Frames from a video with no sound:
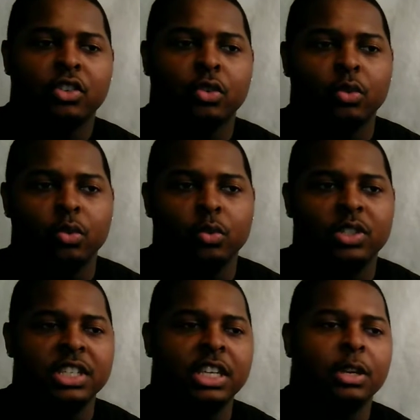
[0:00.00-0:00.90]

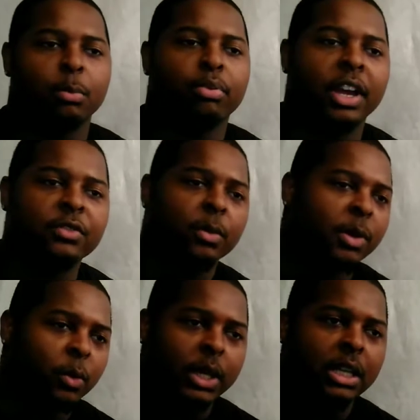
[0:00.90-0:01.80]
to decompress
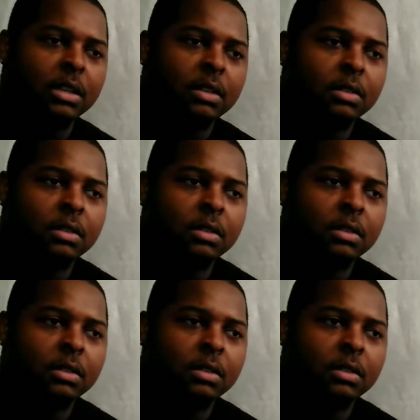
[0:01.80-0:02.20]
from your week